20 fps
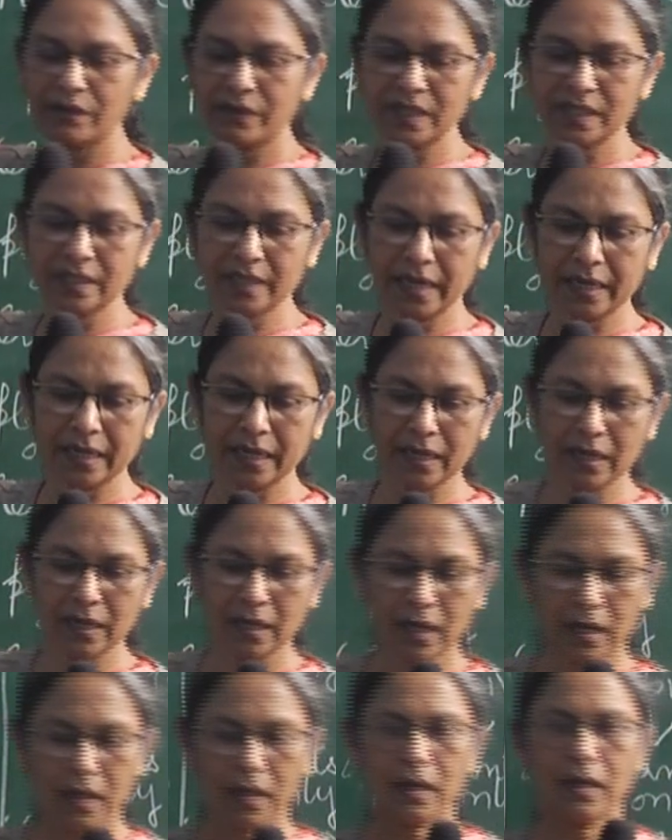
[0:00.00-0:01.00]
we studied
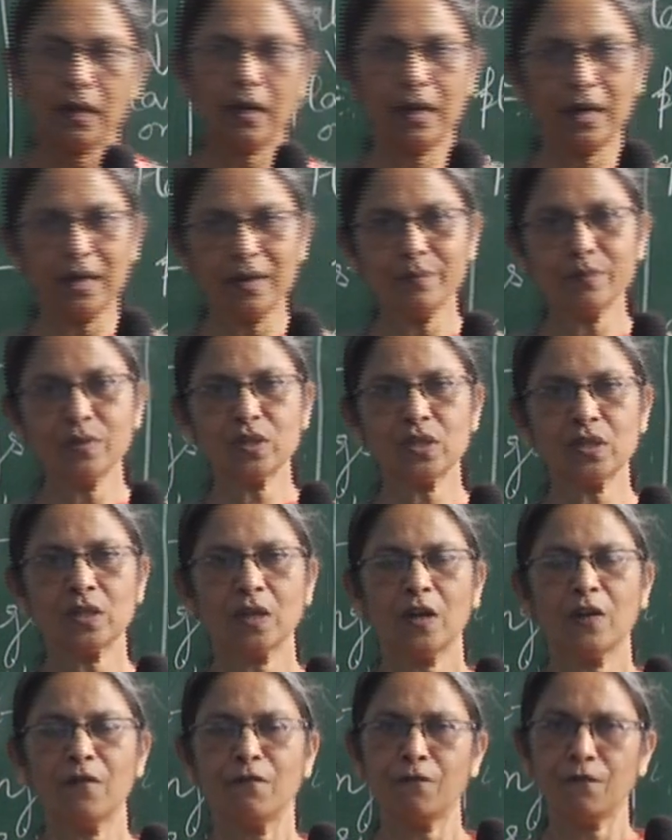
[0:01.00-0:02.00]
limbs,
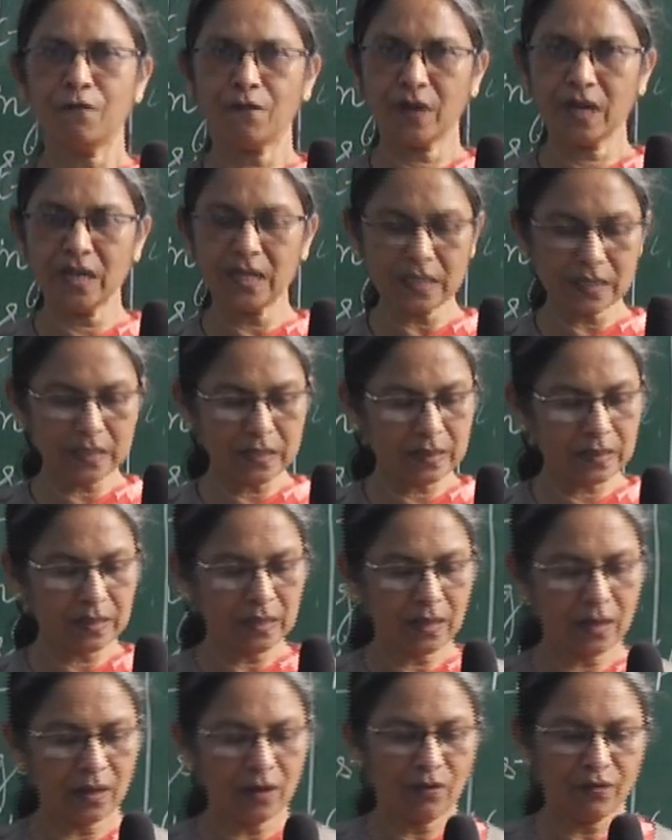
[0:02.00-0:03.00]
fins,
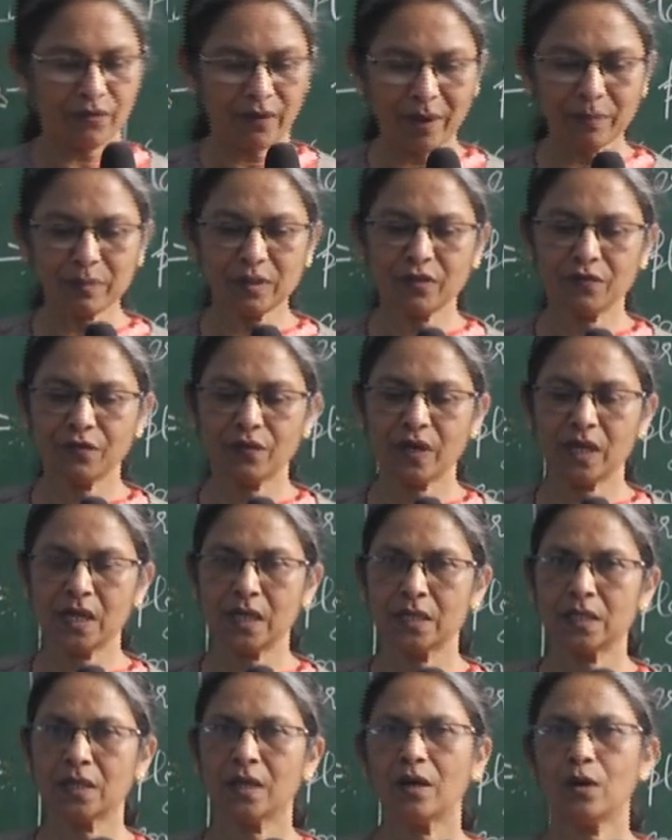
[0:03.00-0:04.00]
webbed
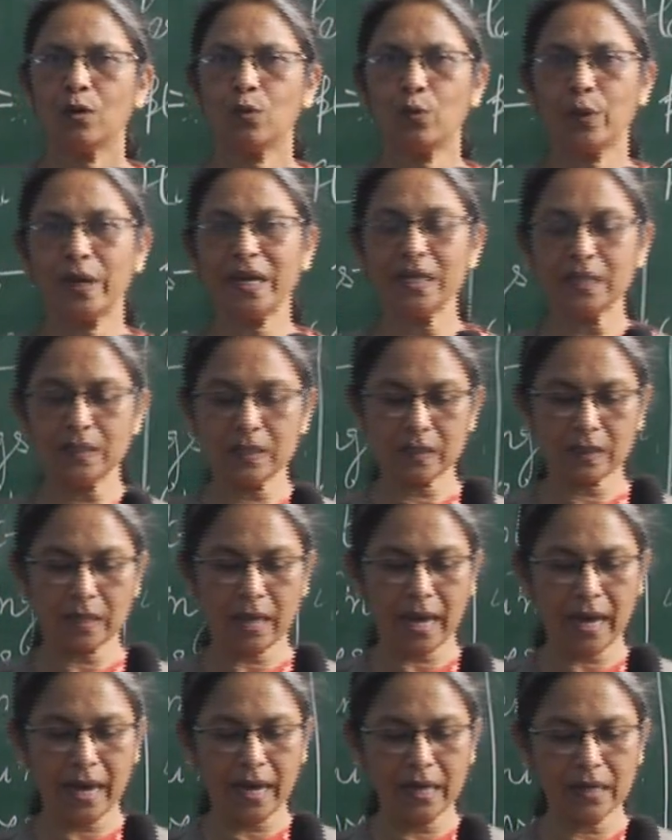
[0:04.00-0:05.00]
feet, wings
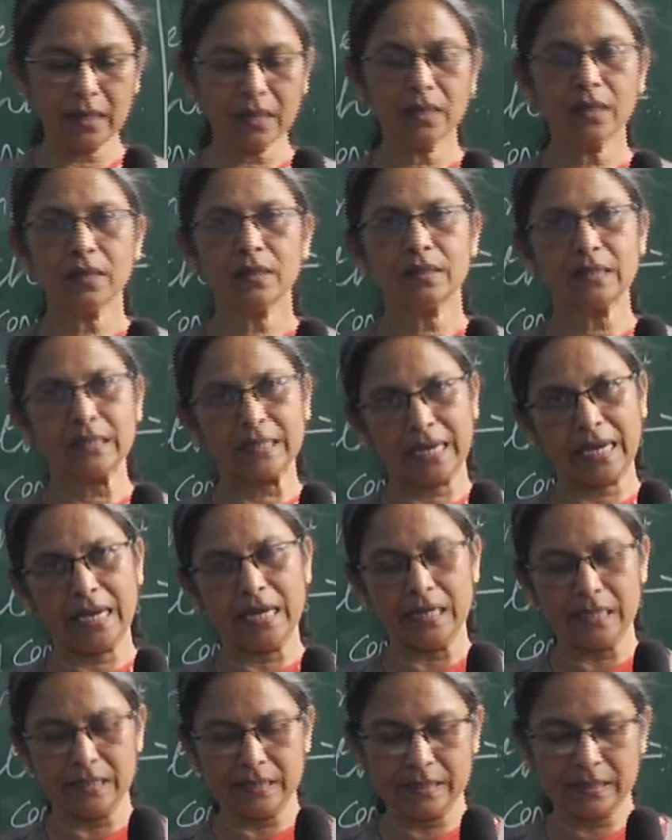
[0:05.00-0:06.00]
and
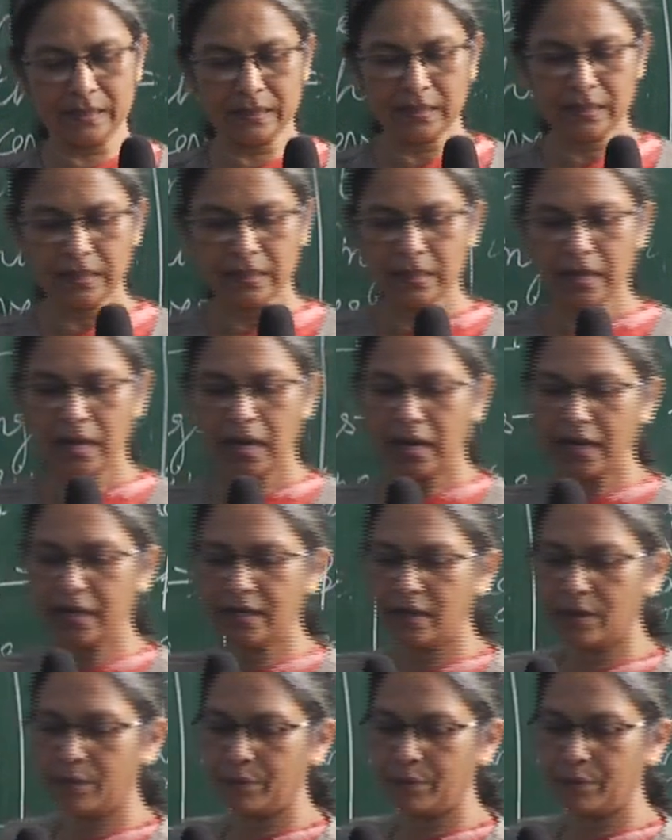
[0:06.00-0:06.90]
scales. Under